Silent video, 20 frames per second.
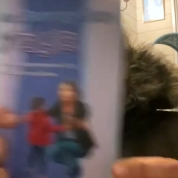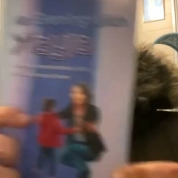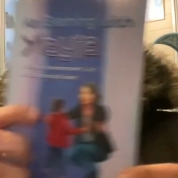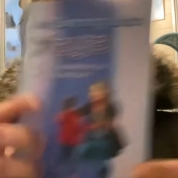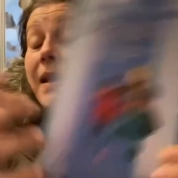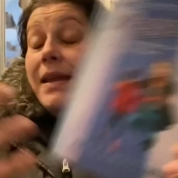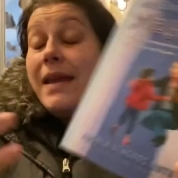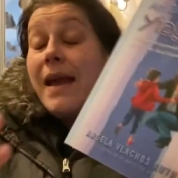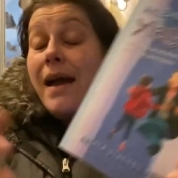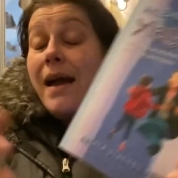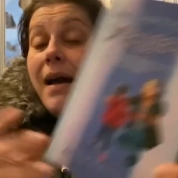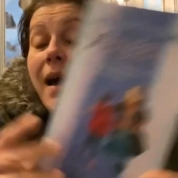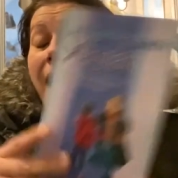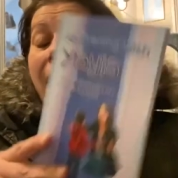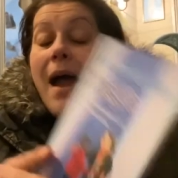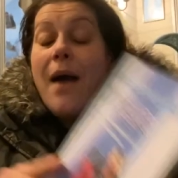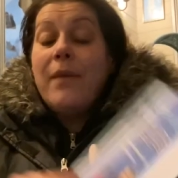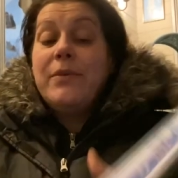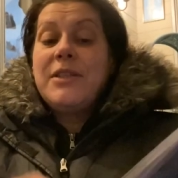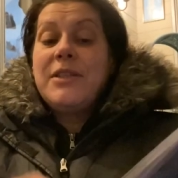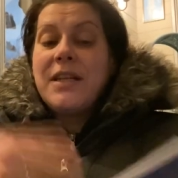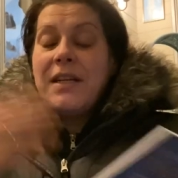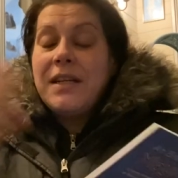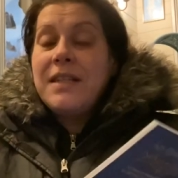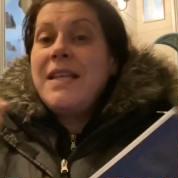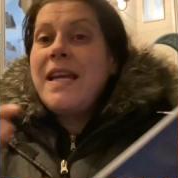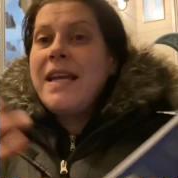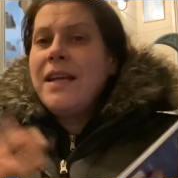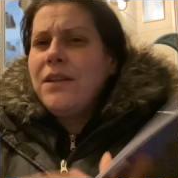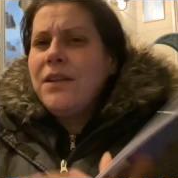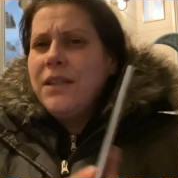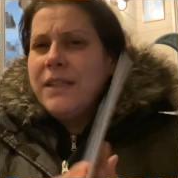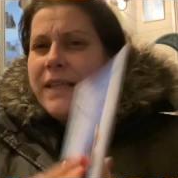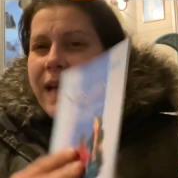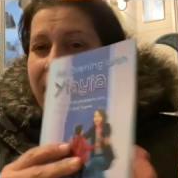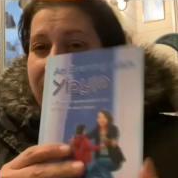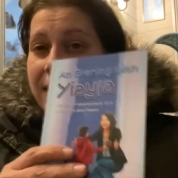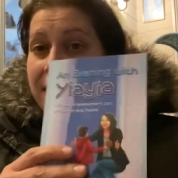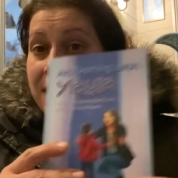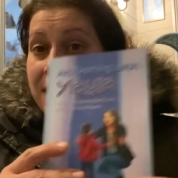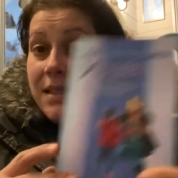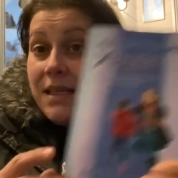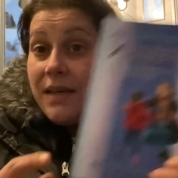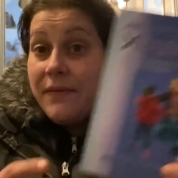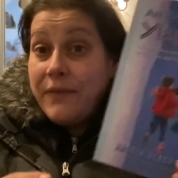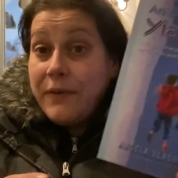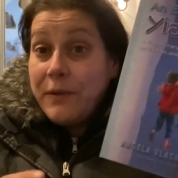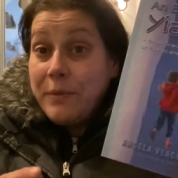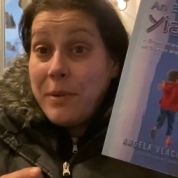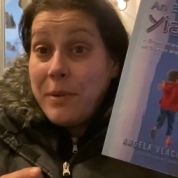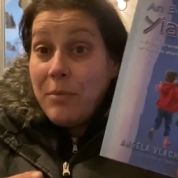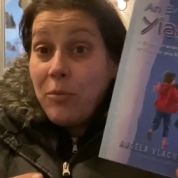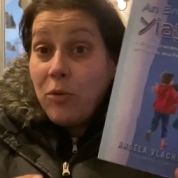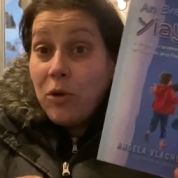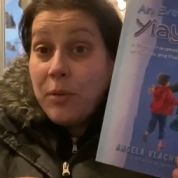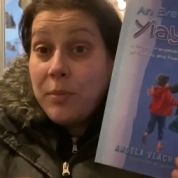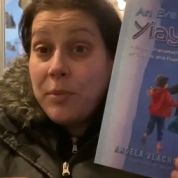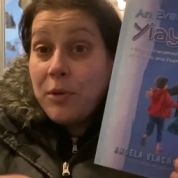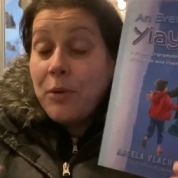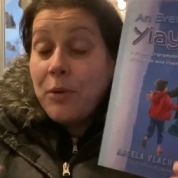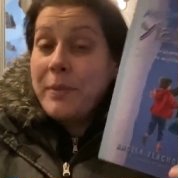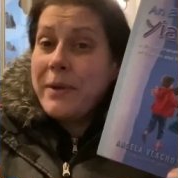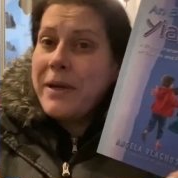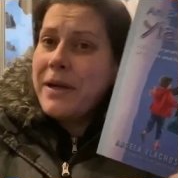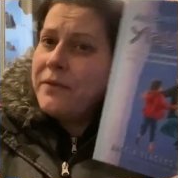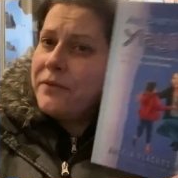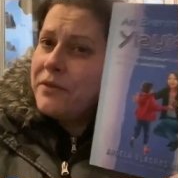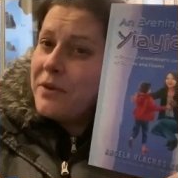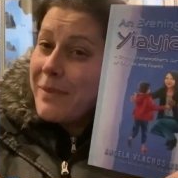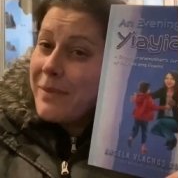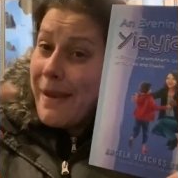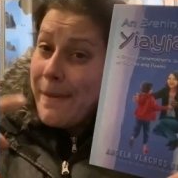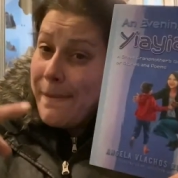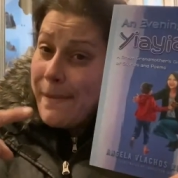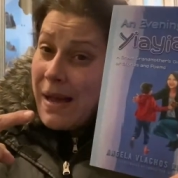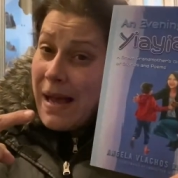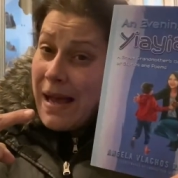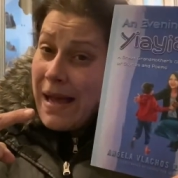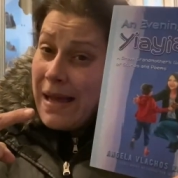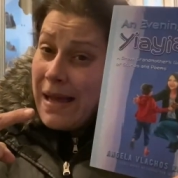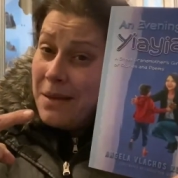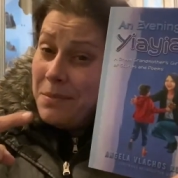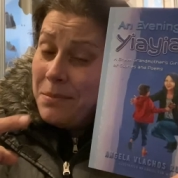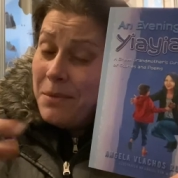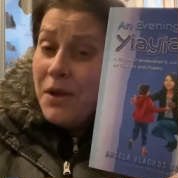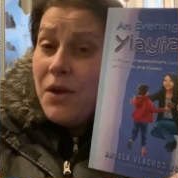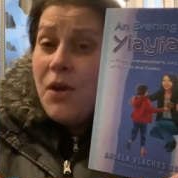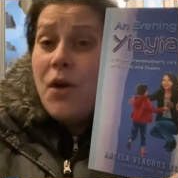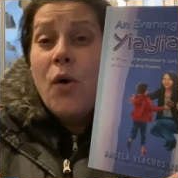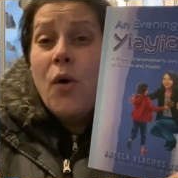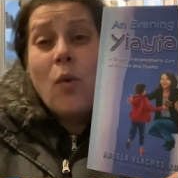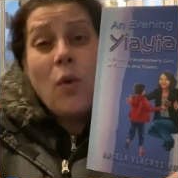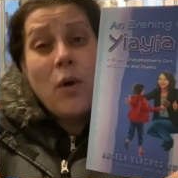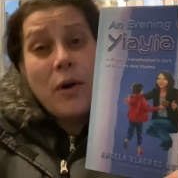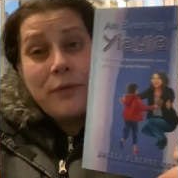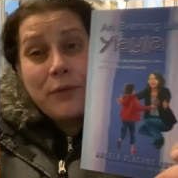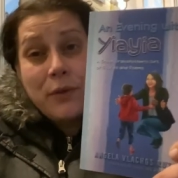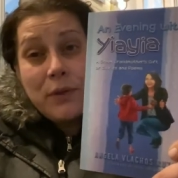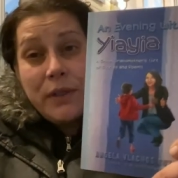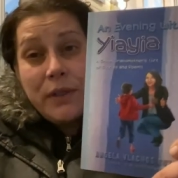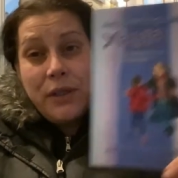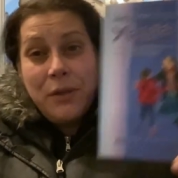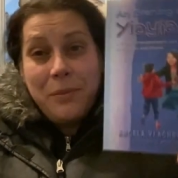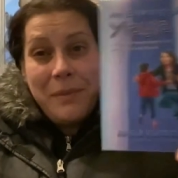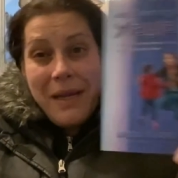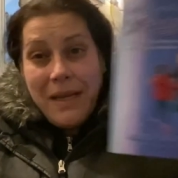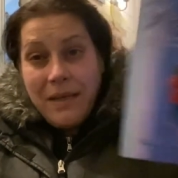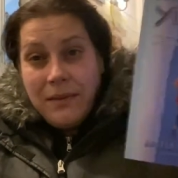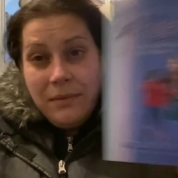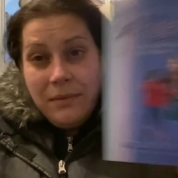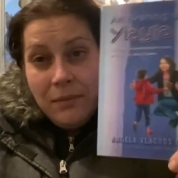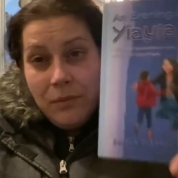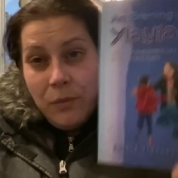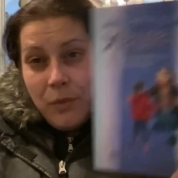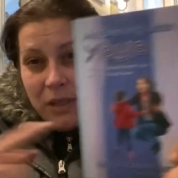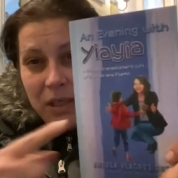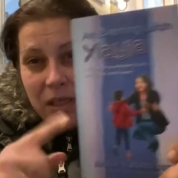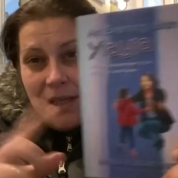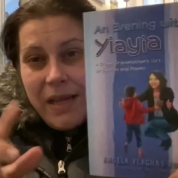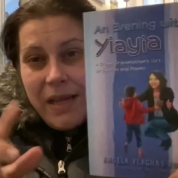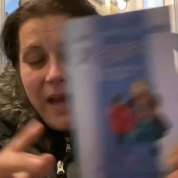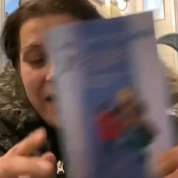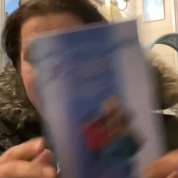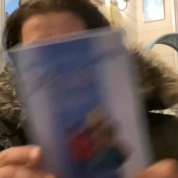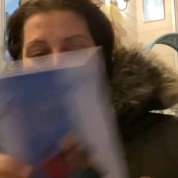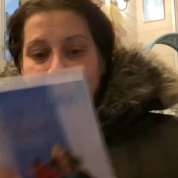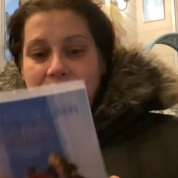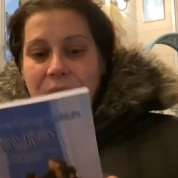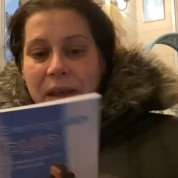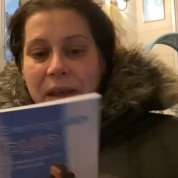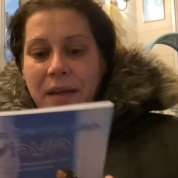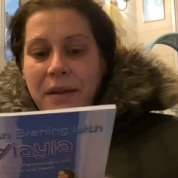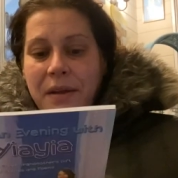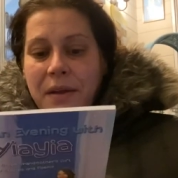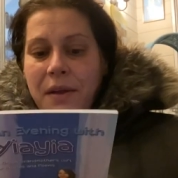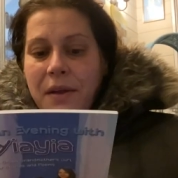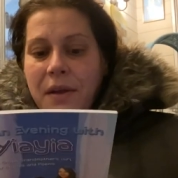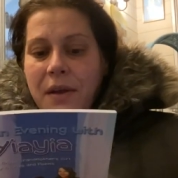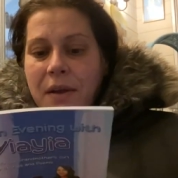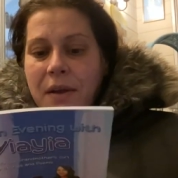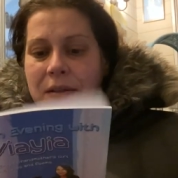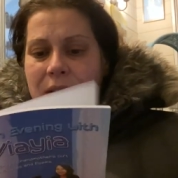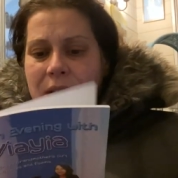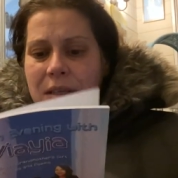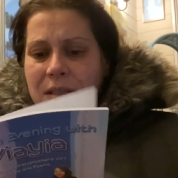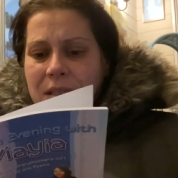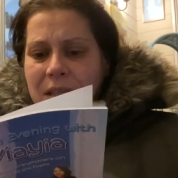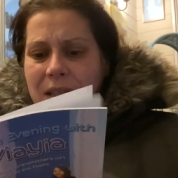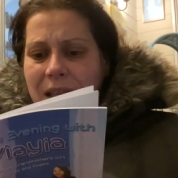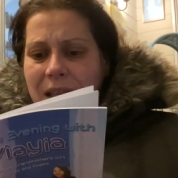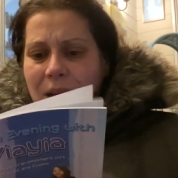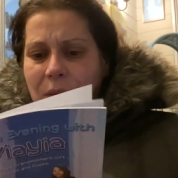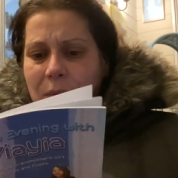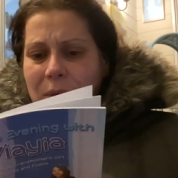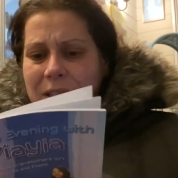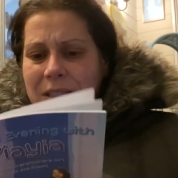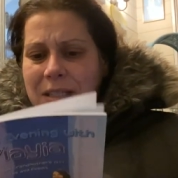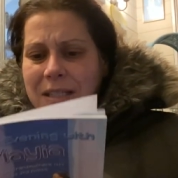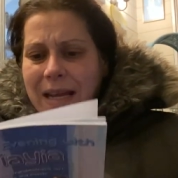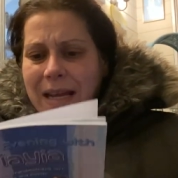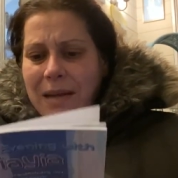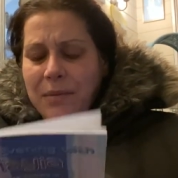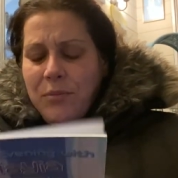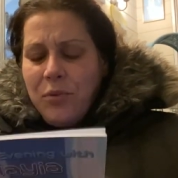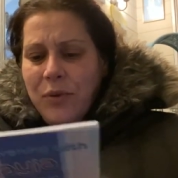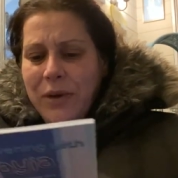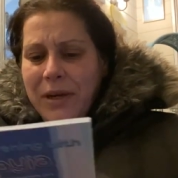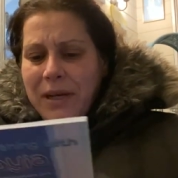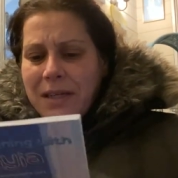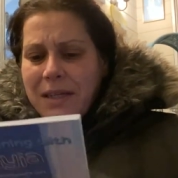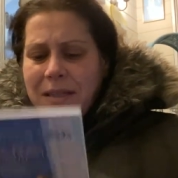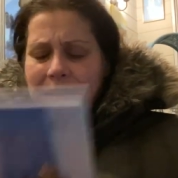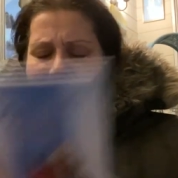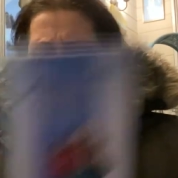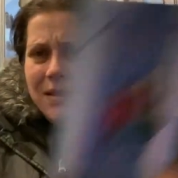yeah, I, I was going to take a look at it to see if it would be more appropriate for my mom or for little man with the Yaya thing to see like what standpoint it,